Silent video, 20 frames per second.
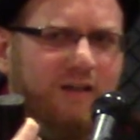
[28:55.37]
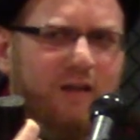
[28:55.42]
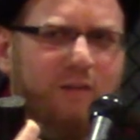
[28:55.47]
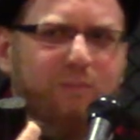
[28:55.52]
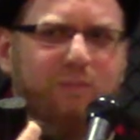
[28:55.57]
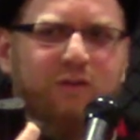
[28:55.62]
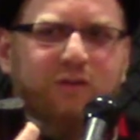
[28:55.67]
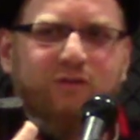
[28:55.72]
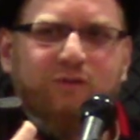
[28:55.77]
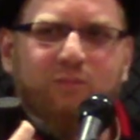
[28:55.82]
and
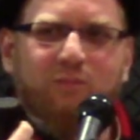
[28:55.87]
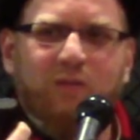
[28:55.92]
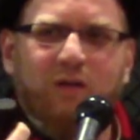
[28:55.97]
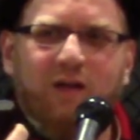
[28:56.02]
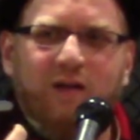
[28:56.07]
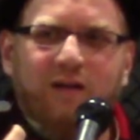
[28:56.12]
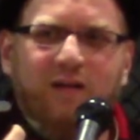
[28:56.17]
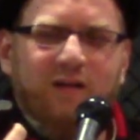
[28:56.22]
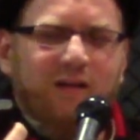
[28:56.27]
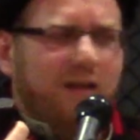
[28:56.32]
Persian
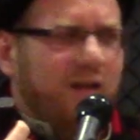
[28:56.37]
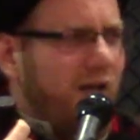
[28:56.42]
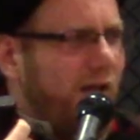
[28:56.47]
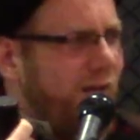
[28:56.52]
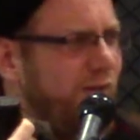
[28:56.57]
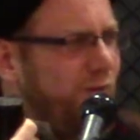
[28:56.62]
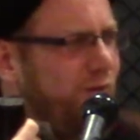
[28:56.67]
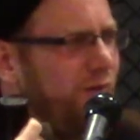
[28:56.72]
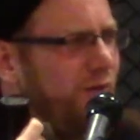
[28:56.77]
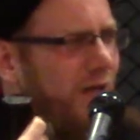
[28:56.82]
blood.
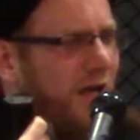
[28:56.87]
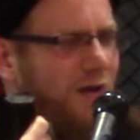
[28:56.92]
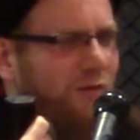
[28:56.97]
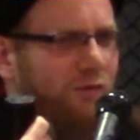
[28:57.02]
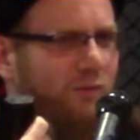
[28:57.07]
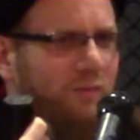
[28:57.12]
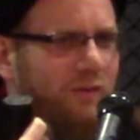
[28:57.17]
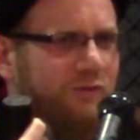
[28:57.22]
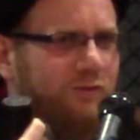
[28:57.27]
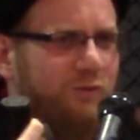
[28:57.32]
And then you have
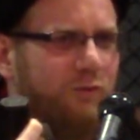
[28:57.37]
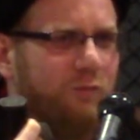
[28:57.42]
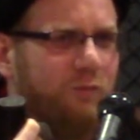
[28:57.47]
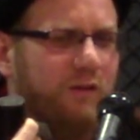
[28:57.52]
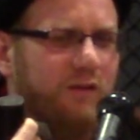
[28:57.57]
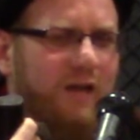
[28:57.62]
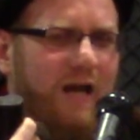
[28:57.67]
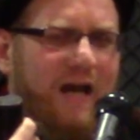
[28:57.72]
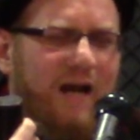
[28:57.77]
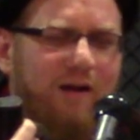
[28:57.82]
the mixing
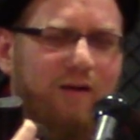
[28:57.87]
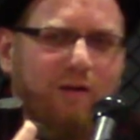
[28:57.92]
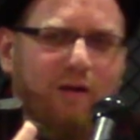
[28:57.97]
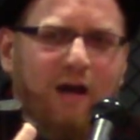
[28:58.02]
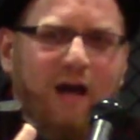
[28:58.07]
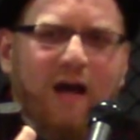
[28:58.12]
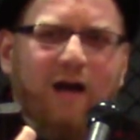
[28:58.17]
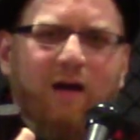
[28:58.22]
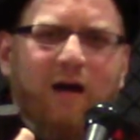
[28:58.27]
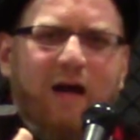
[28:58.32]
with
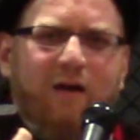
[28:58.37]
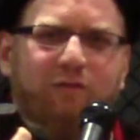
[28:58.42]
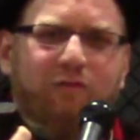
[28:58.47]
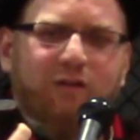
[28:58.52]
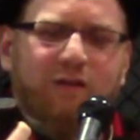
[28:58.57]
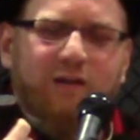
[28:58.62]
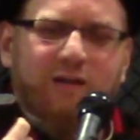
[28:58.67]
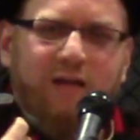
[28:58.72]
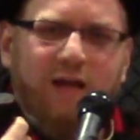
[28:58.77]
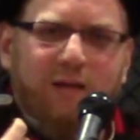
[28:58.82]

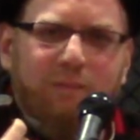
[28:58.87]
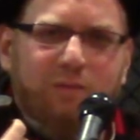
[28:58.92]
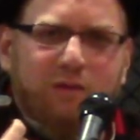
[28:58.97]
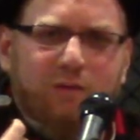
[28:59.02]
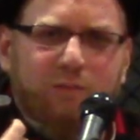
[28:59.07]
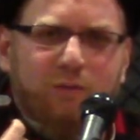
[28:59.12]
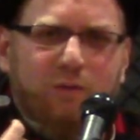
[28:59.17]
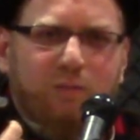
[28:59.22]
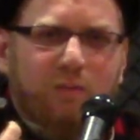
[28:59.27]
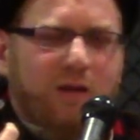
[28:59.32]
African and
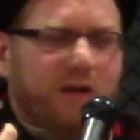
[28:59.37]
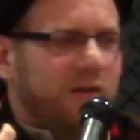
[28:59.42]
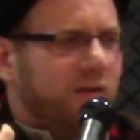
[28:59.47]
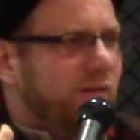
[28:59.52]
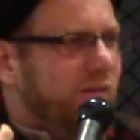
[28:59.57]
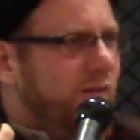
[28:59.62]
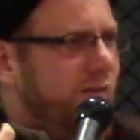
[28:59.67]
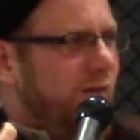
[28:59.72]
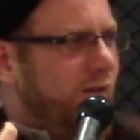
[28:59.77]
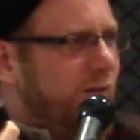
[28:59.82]
Berber blood.
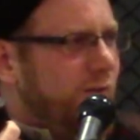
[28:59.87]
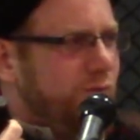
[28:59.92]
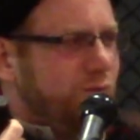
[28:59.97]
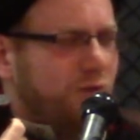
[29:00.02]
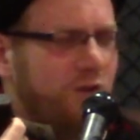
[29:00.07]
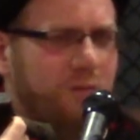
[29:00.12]
So the